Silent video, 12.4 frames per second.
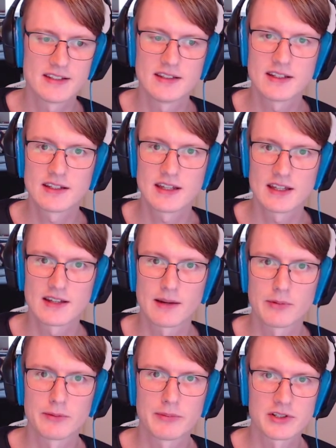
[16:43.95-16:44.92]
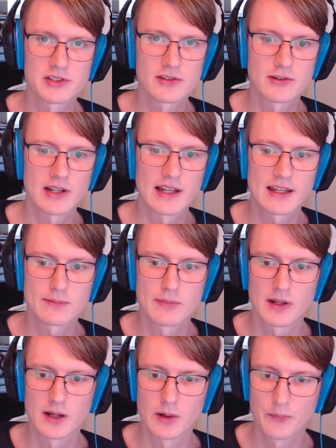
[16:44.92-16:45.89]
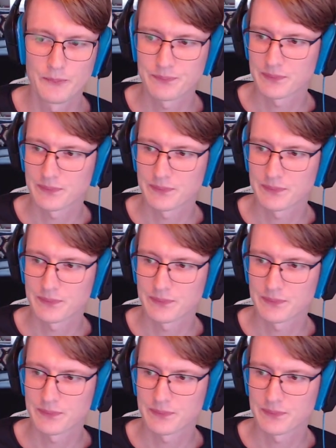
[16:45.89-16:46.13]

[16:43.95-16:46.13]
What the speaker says: in the GitHub repository link below.